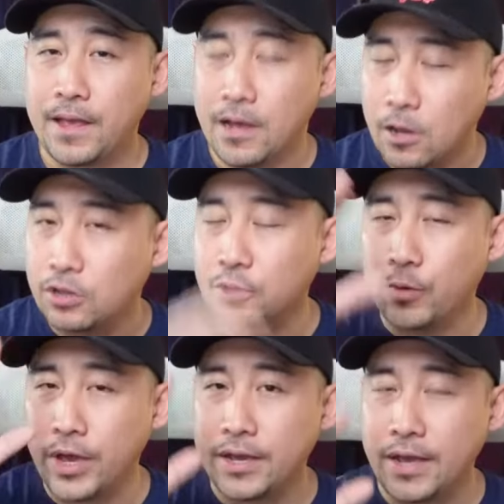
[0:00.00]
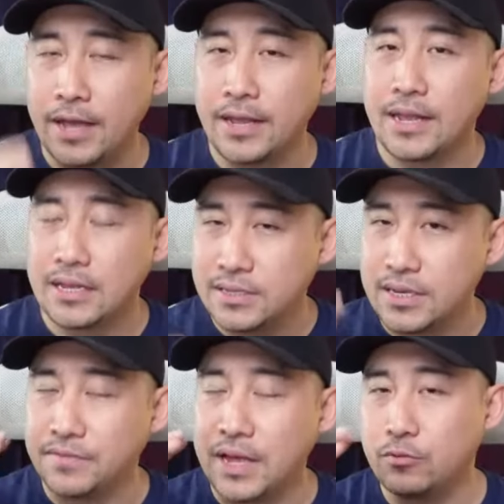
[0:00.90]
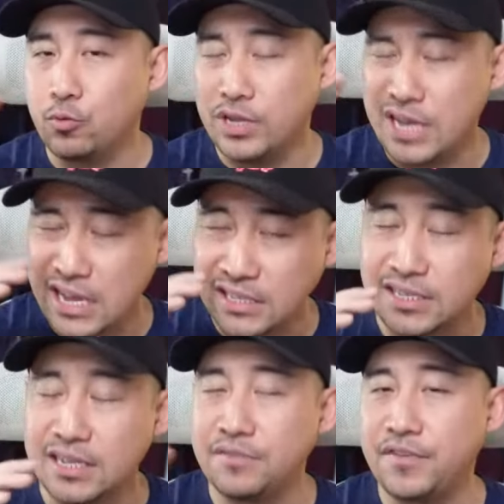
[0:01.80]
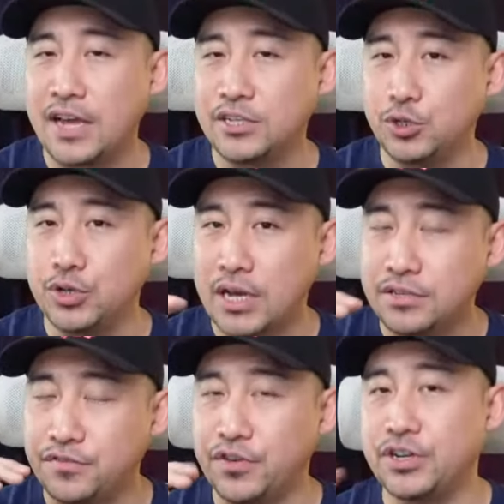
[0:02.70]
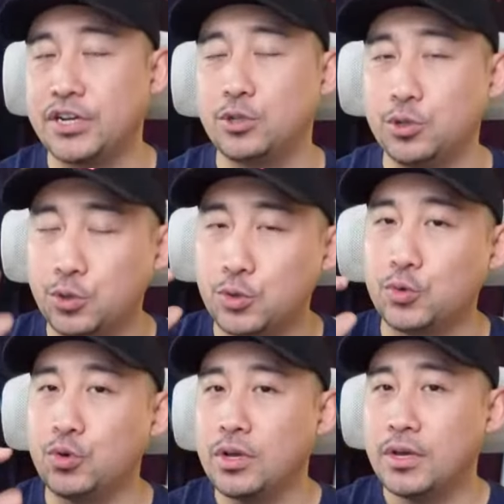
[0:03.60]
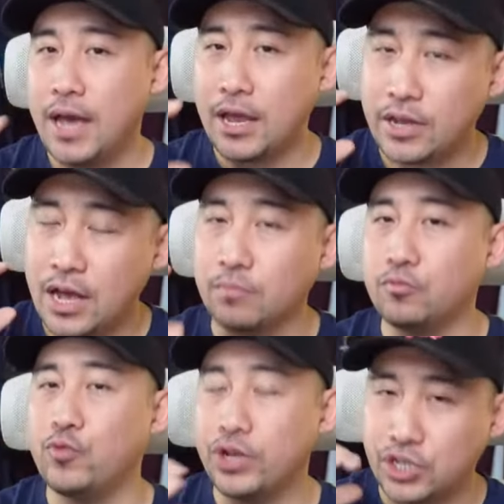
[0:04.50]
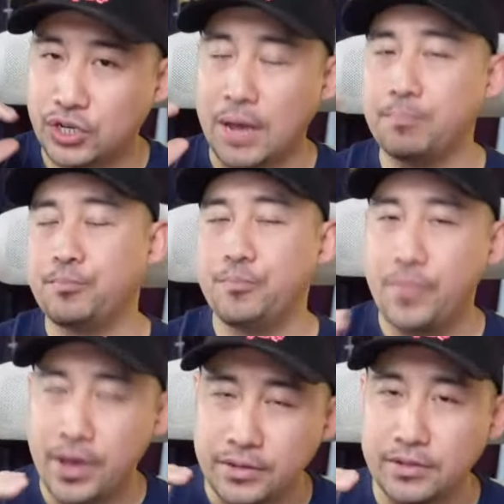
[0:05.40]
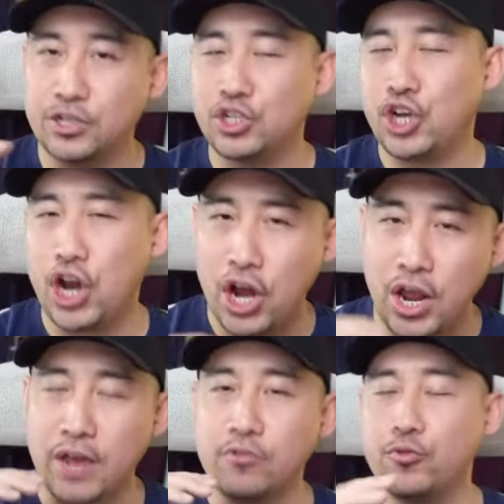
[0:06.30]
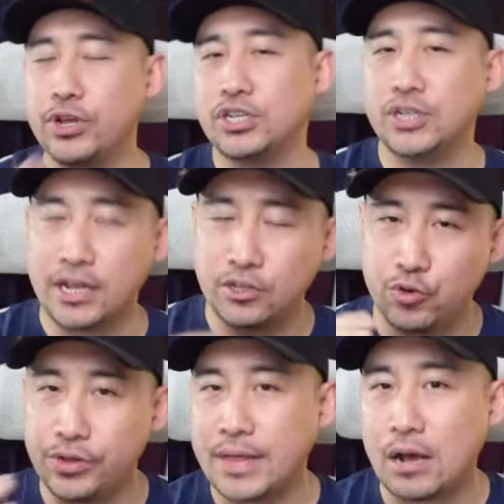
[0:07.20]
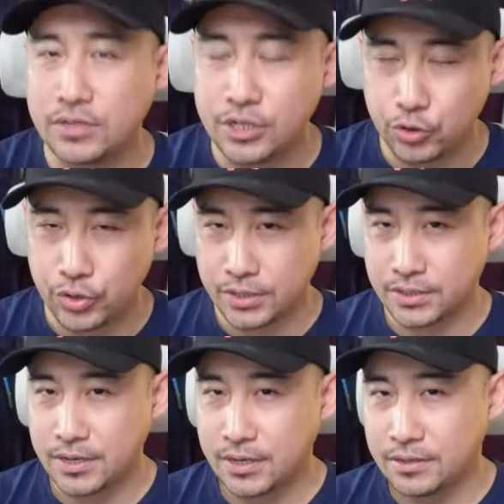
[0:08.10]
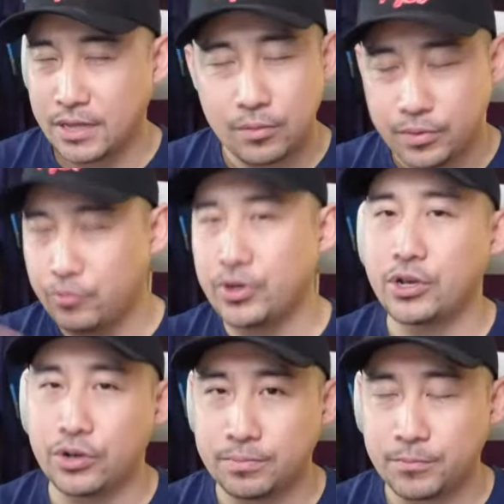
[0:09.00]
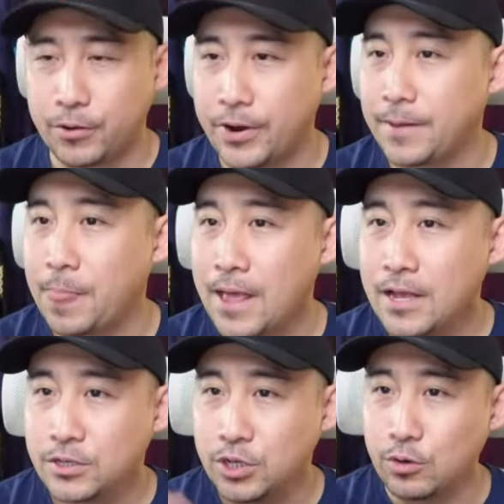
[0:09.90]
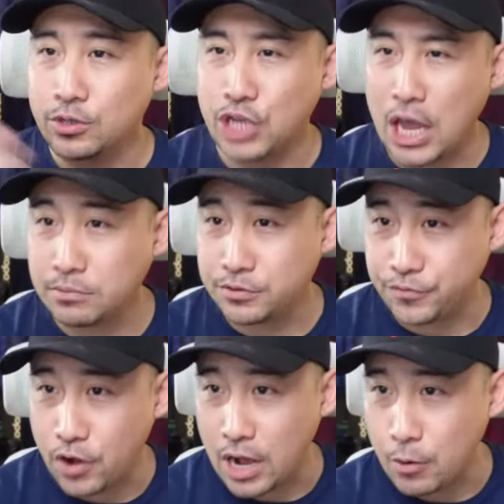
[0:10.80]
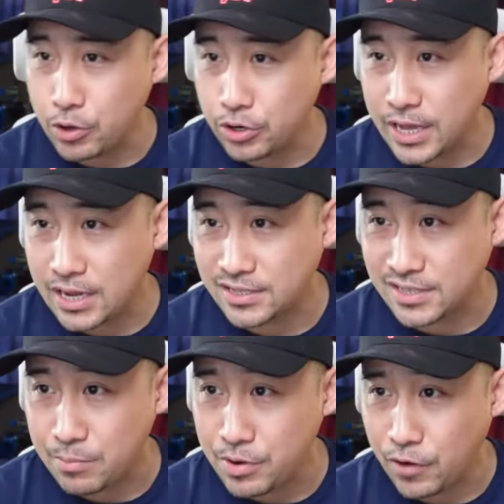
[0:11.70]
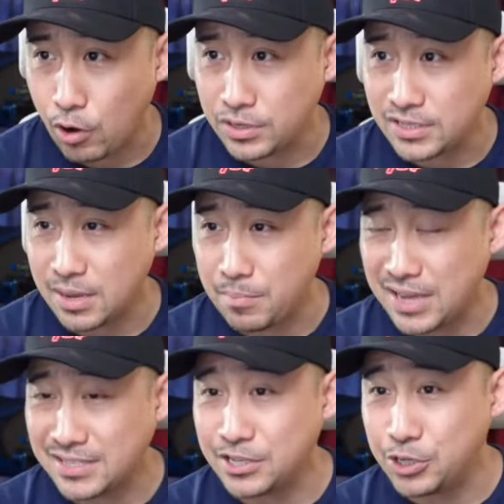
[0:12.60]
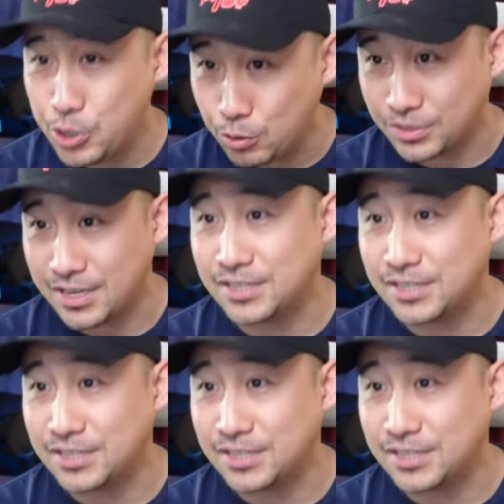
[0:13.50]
along the way, and then let's see, that would incentivize you guys further to do and help reach and share and reach that 3,000 units. That would be really good. All right. So James Fong, are we going to get a summary of all these amazing news? A